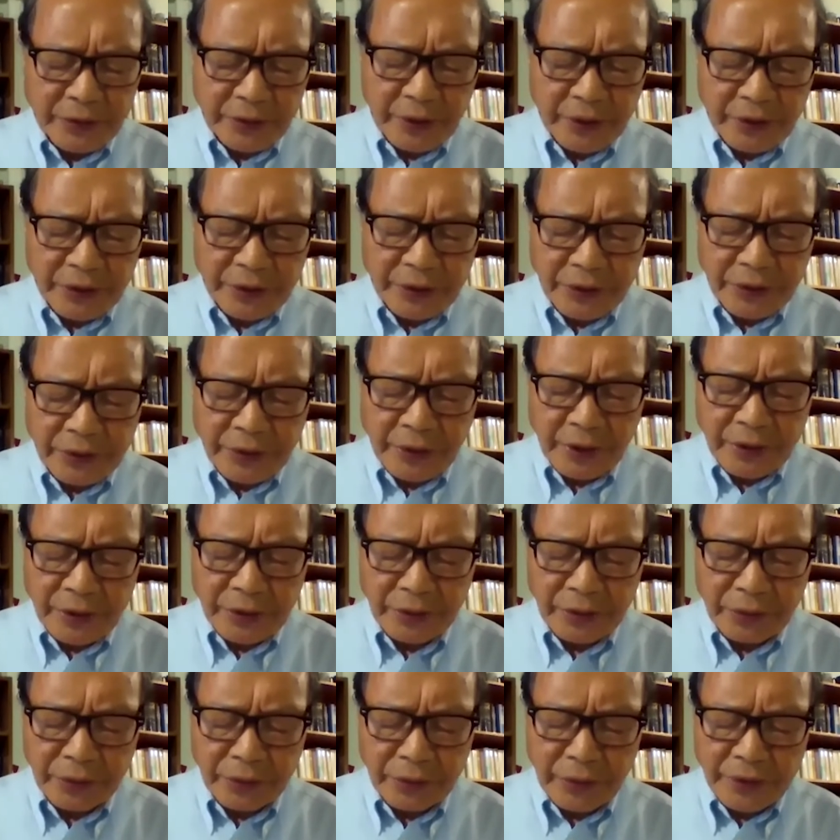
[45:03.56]
States
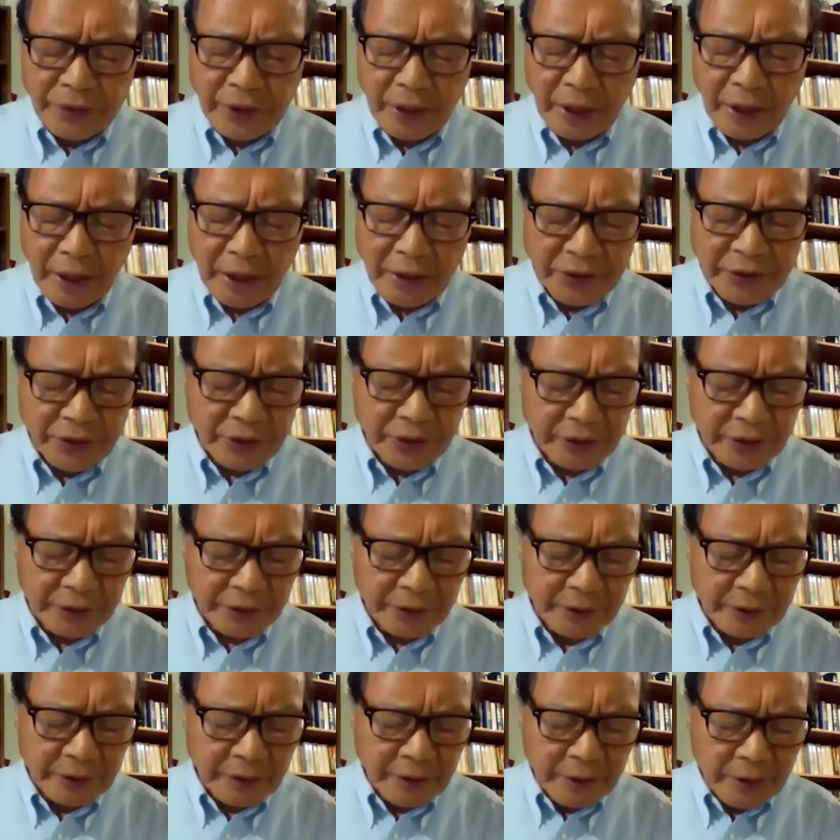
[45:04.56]
as the U.S.
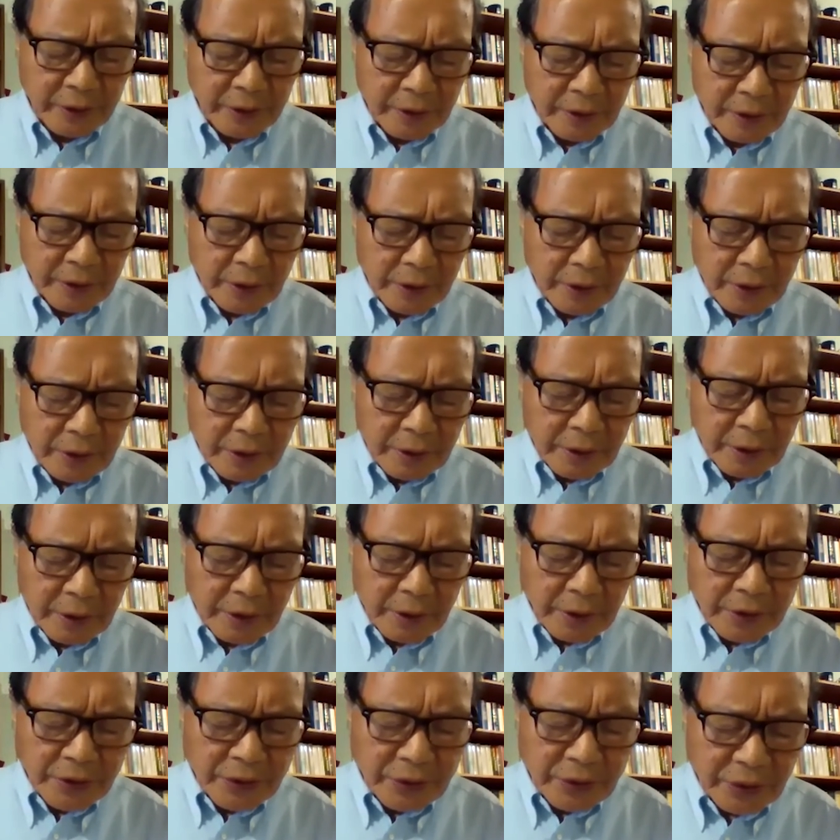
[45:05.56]
arsenal
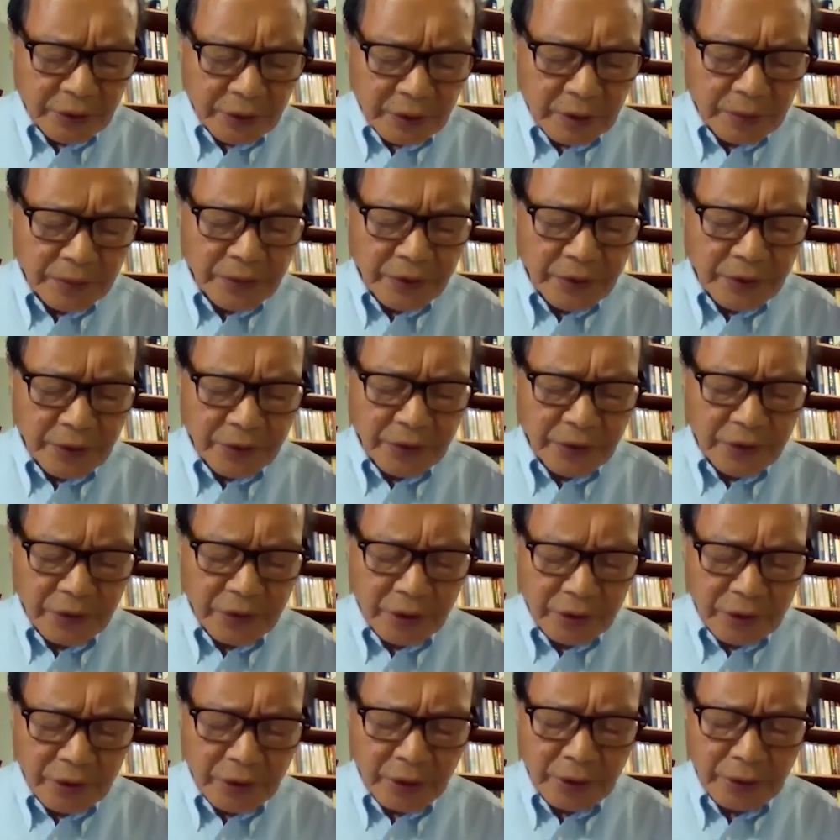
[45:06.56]
serves as a
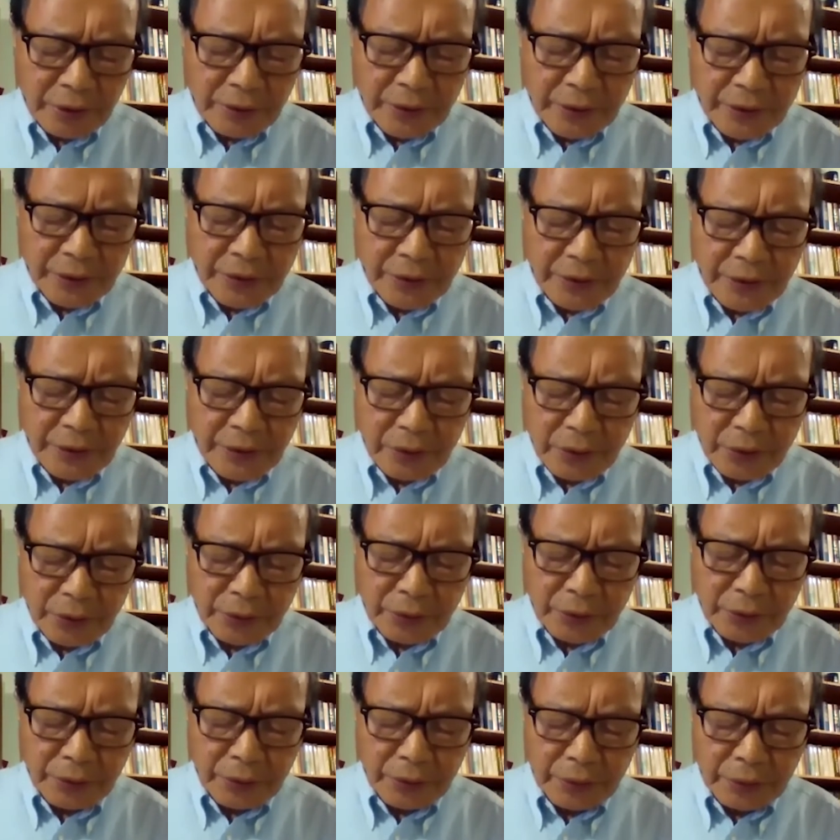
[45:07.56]
deterrence
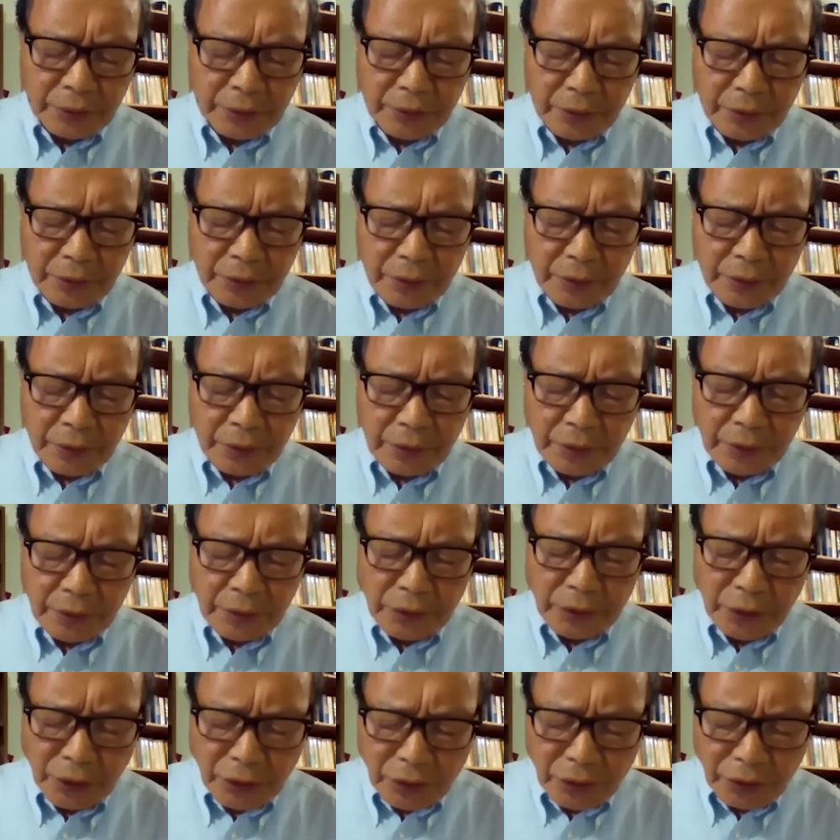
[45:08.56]
to
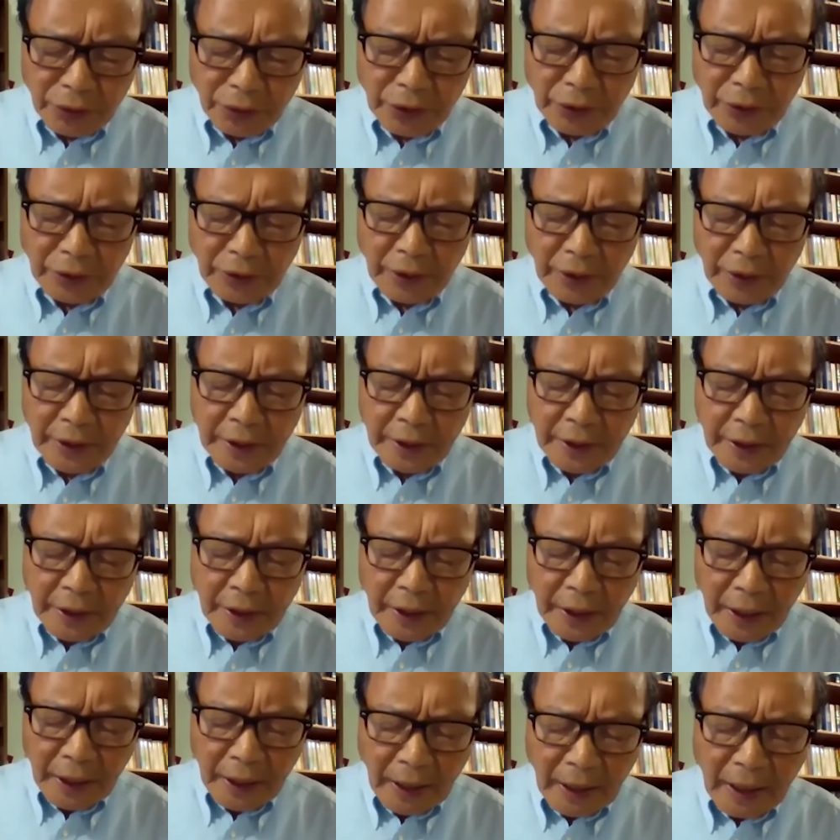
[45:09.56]
nuclear
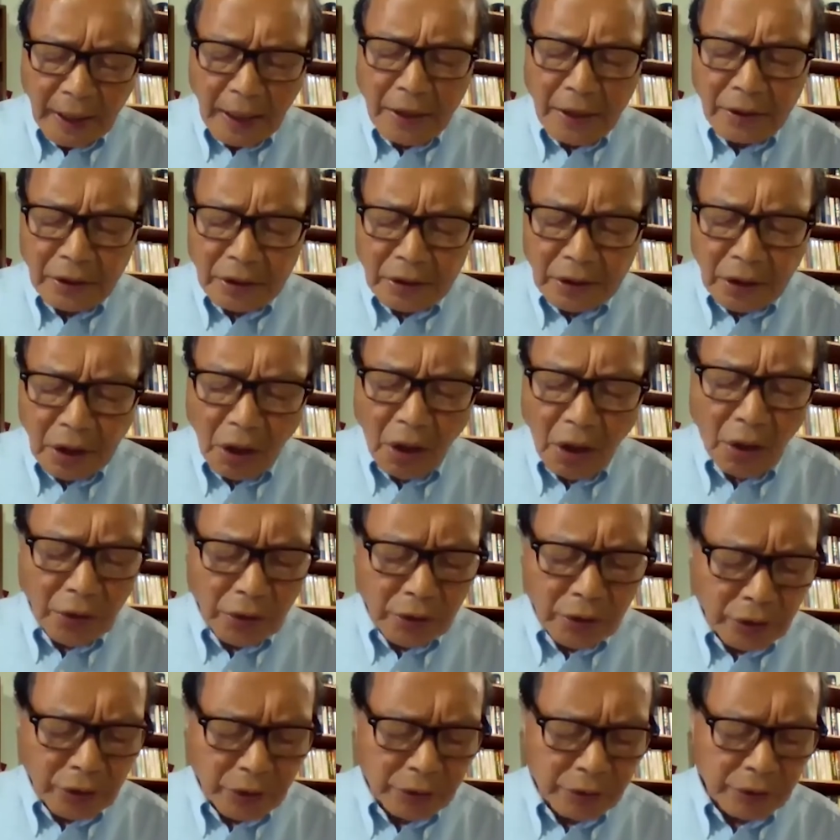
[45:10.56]
and
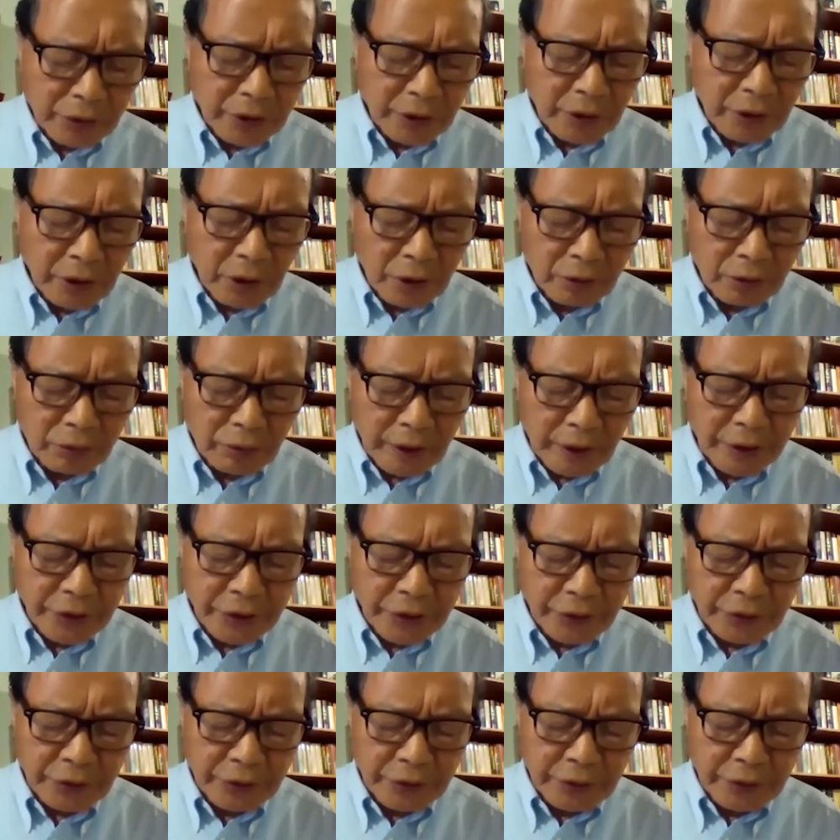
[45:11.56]
non-nuclear
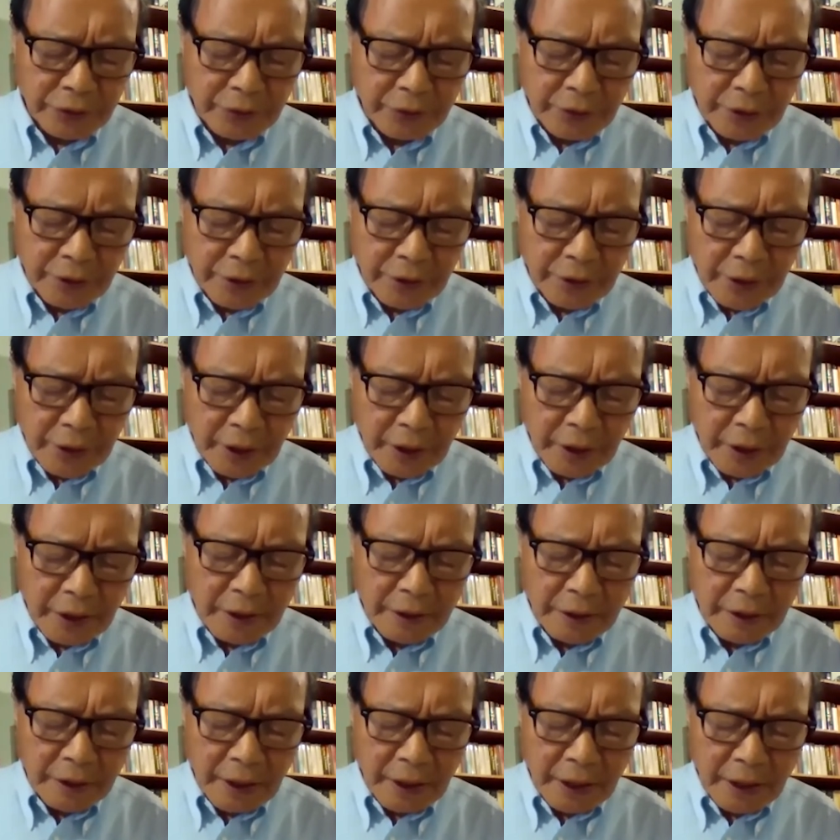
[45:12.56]
aggression
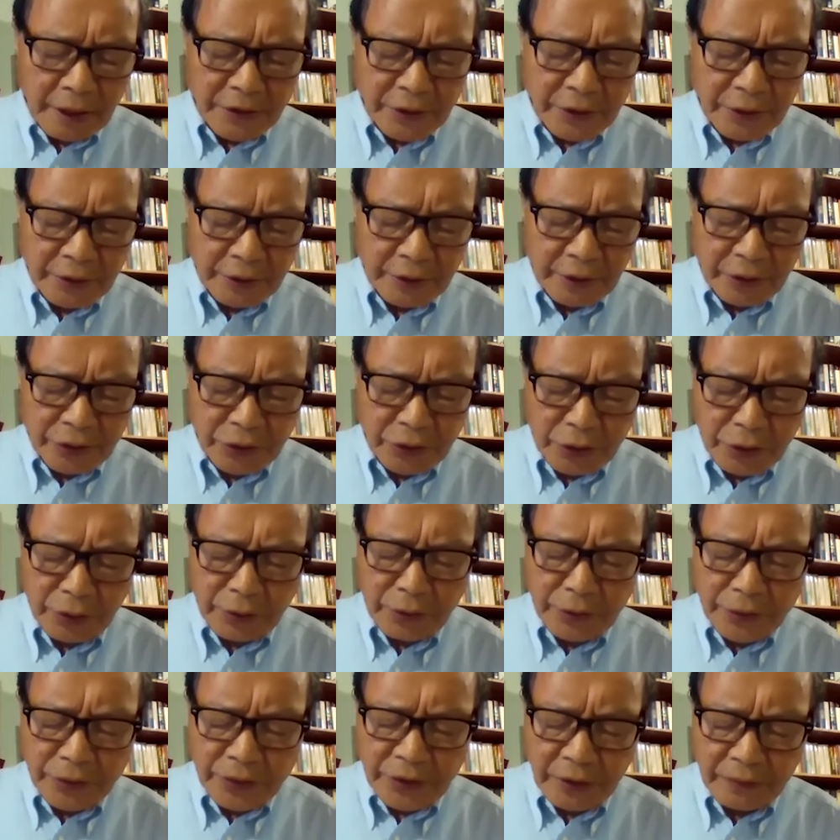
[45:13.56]
and as an
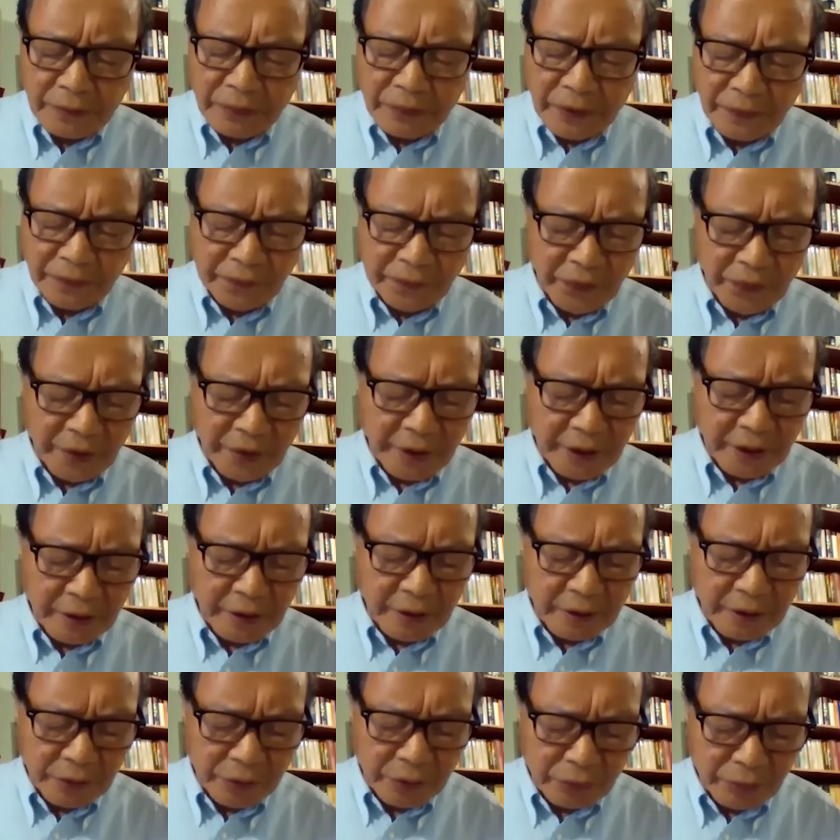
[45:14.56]
assurance of defeating
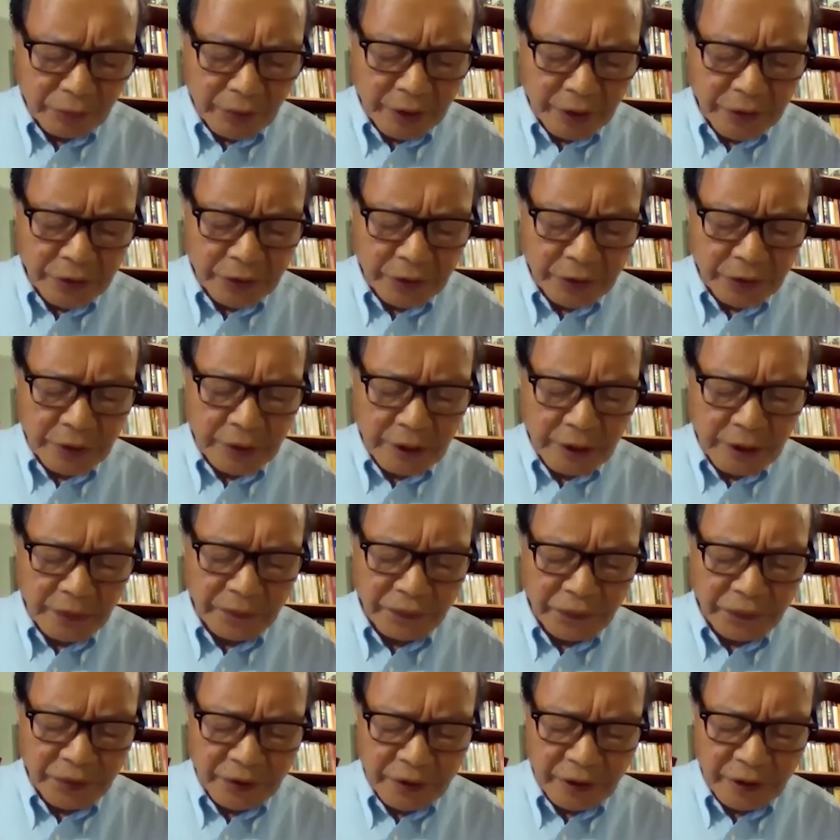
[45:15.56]
an aggression
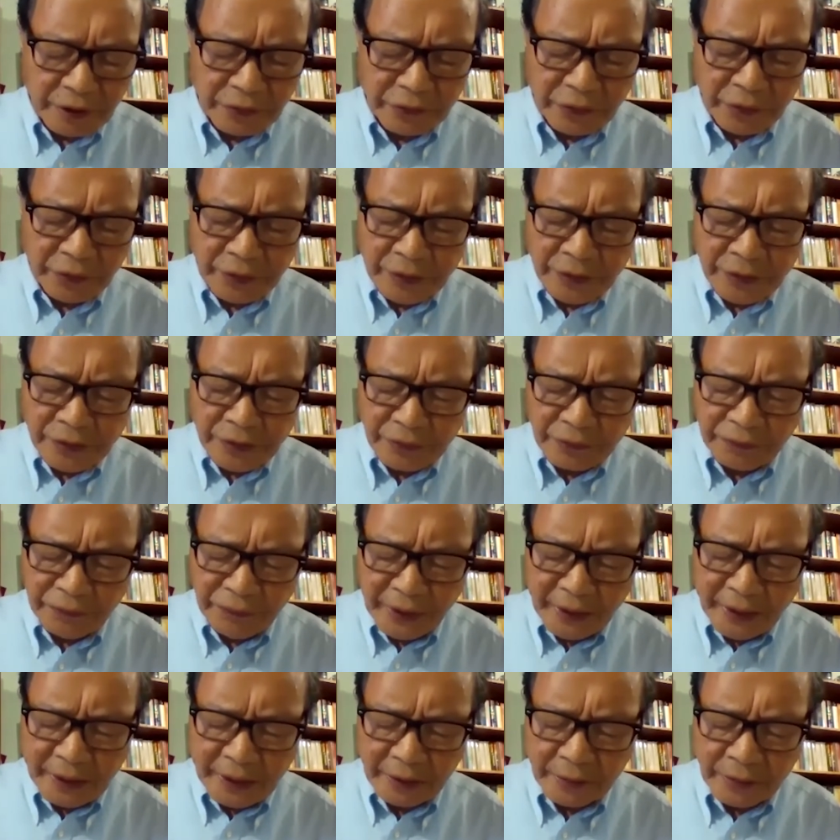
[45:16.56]
if the deterrence
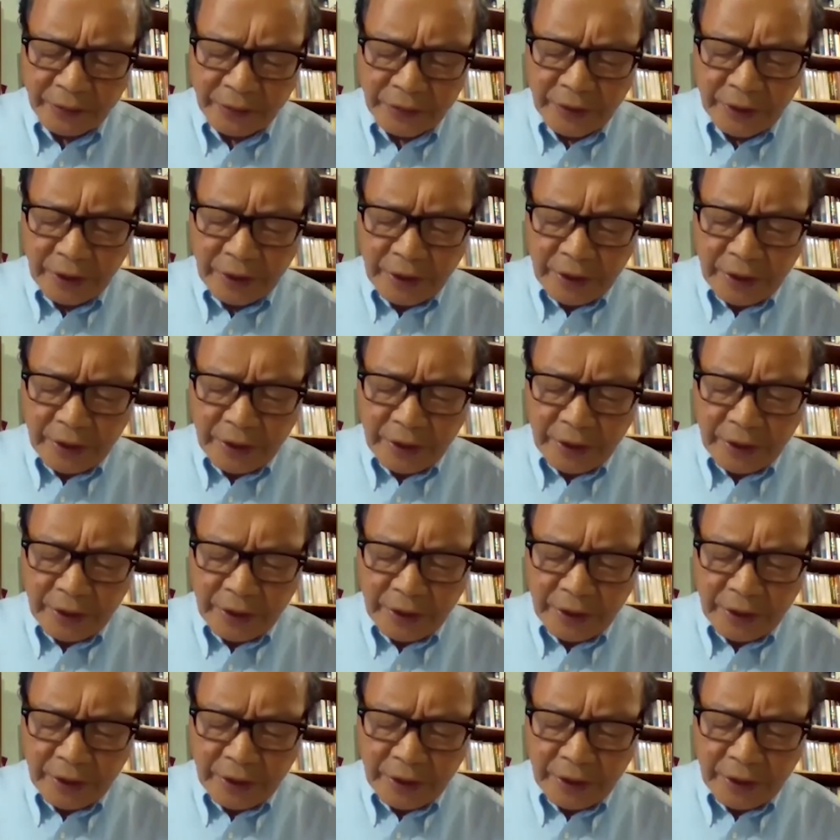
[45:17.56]
fails.